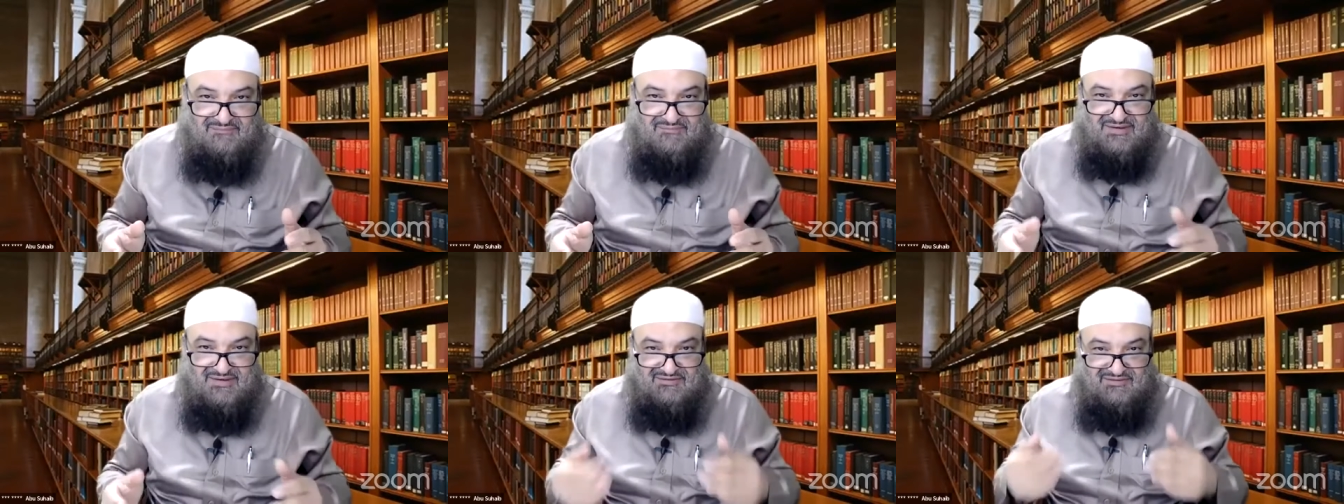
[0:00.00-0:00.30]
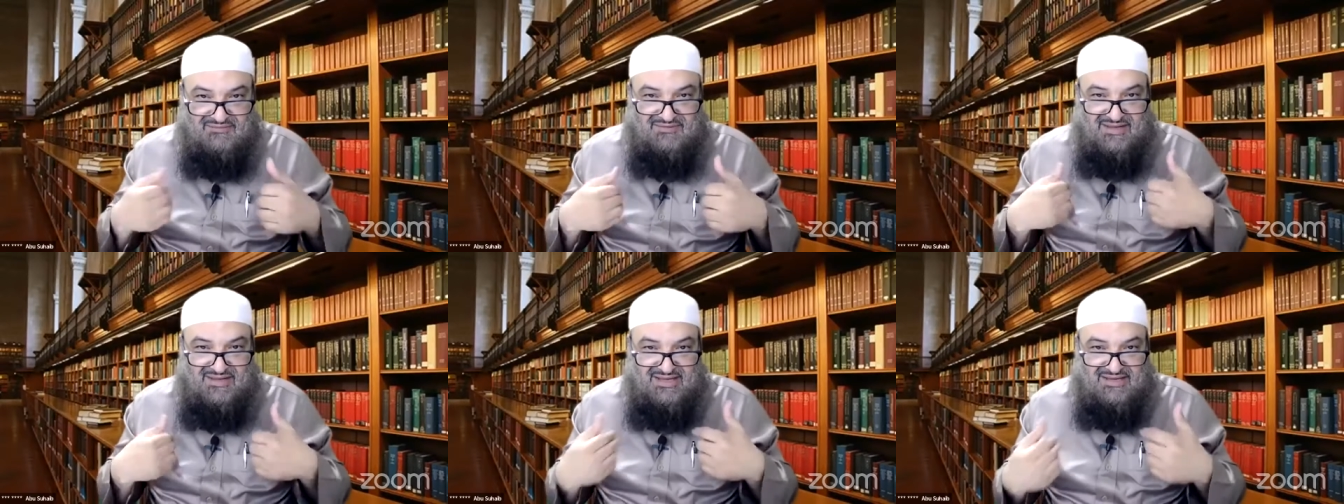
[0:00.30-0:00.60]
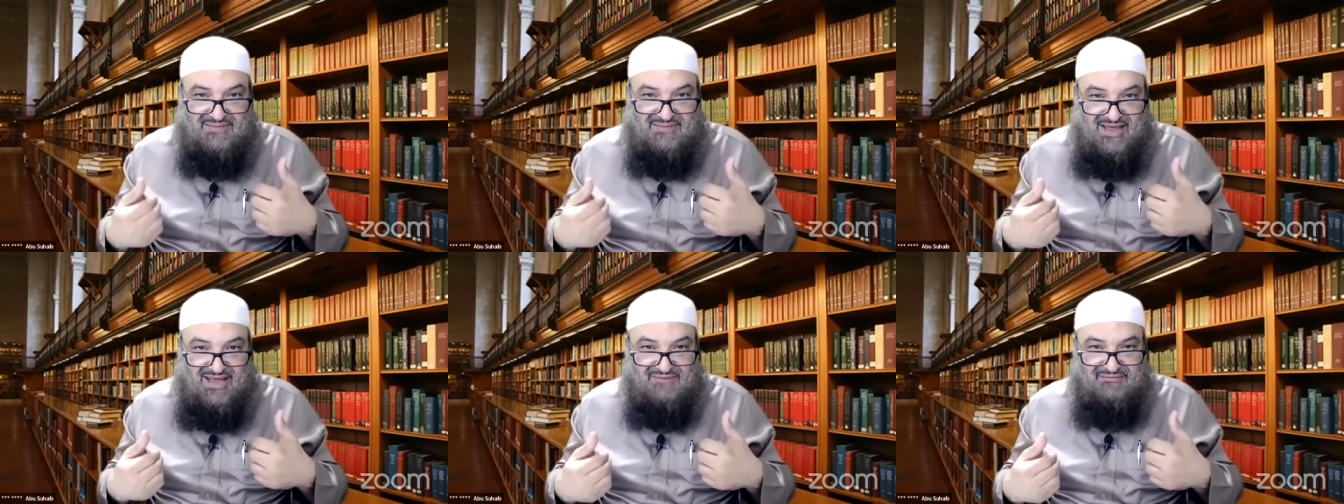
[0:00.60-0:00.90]
But if I'm
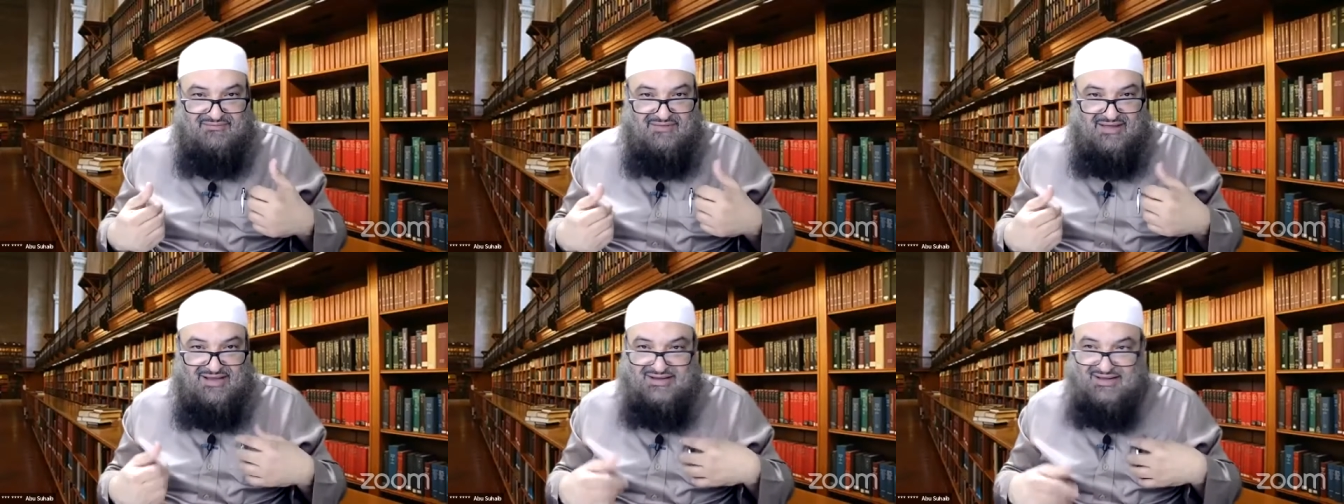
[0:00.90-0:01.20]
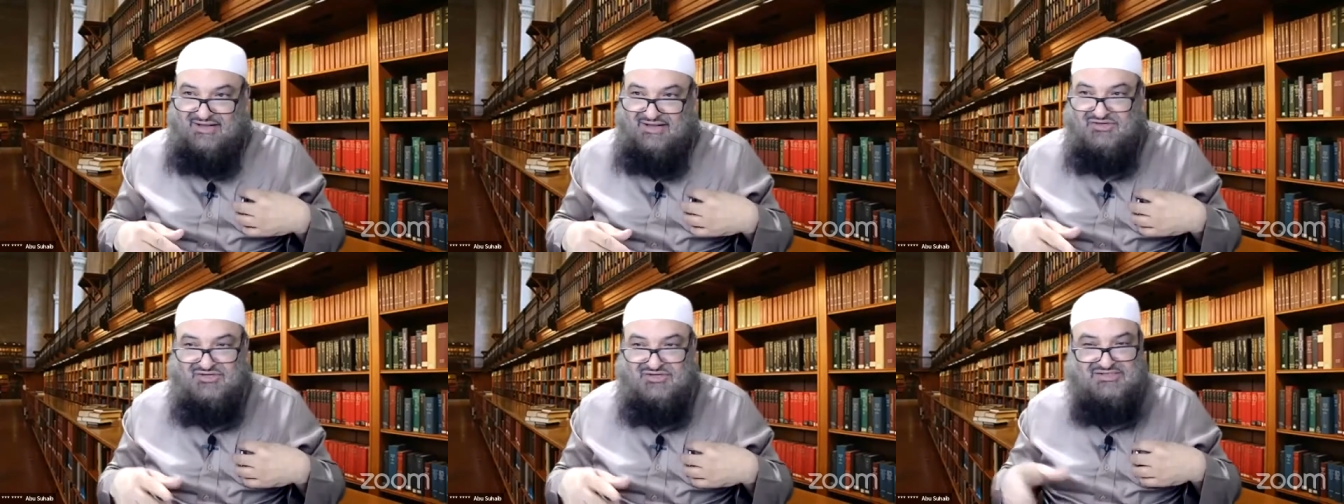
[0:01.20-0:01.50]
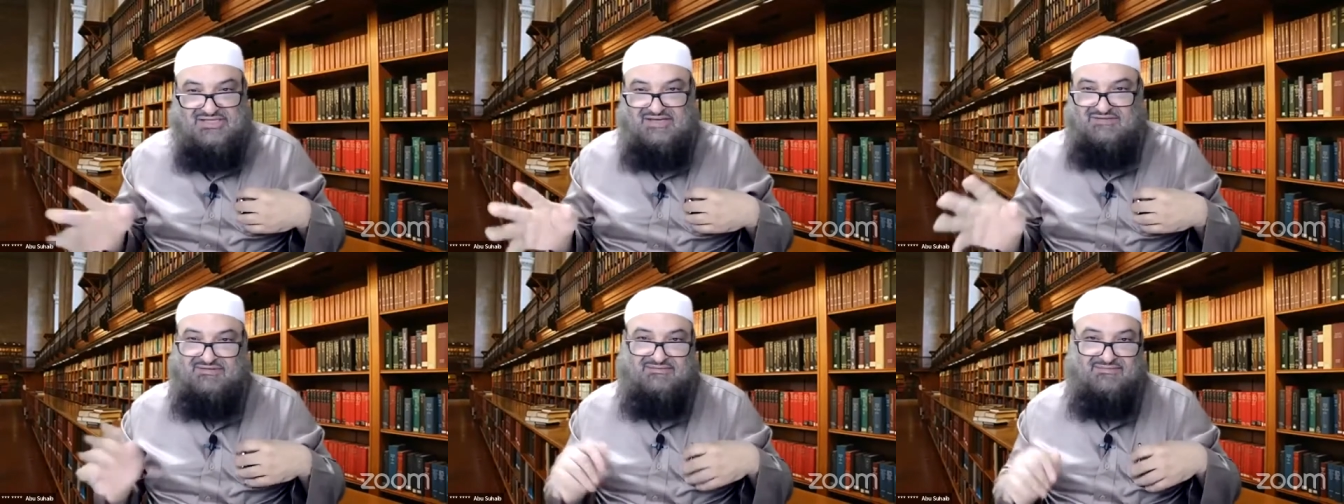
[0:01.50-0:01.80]
the imam, I cannot
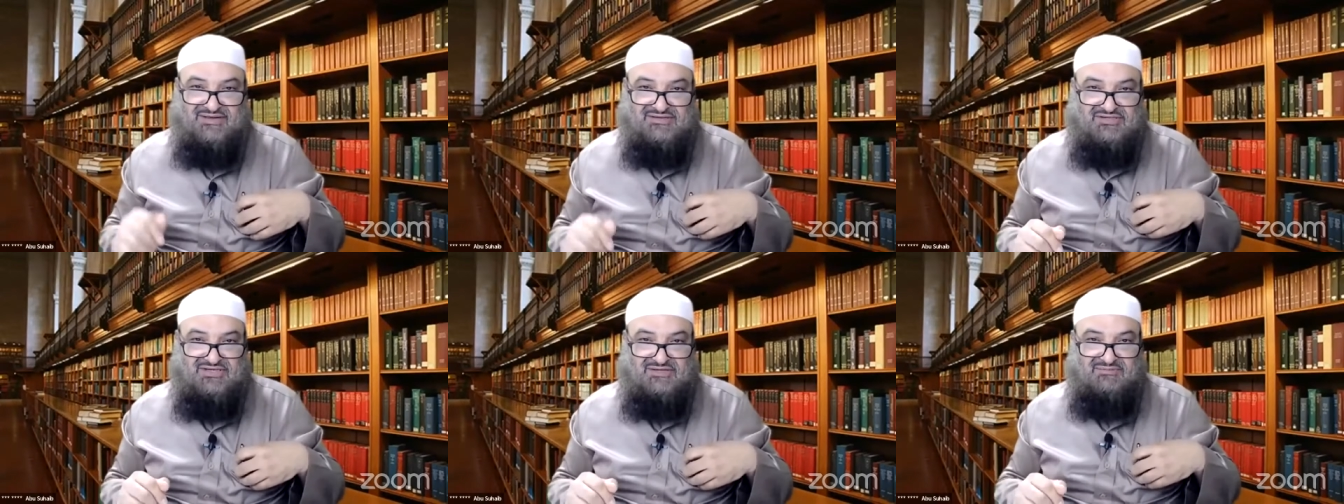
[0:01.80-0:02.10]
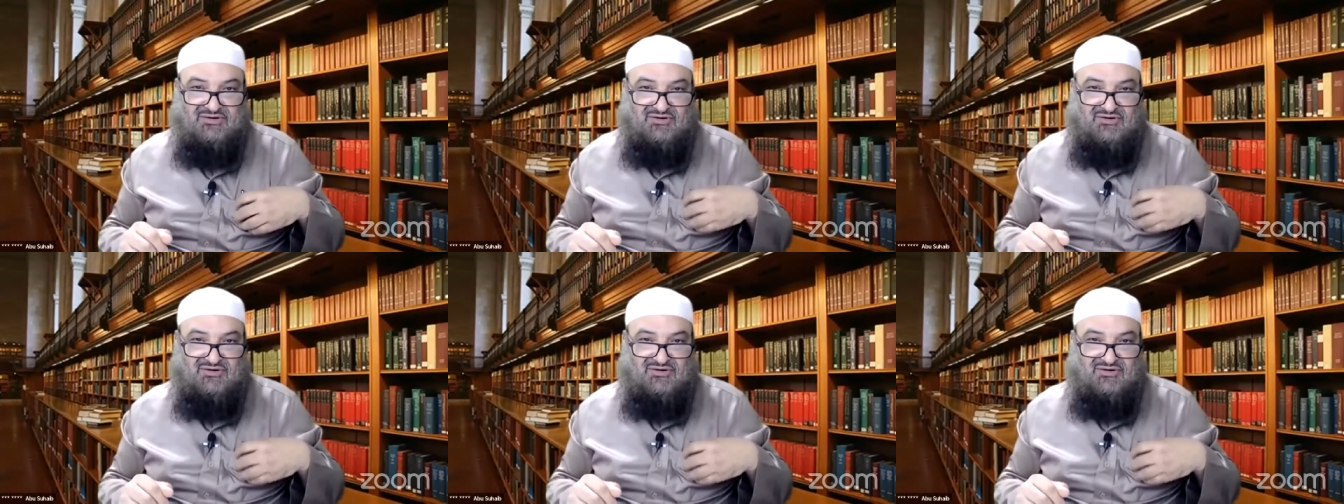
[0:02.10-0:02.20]
just leave the masjid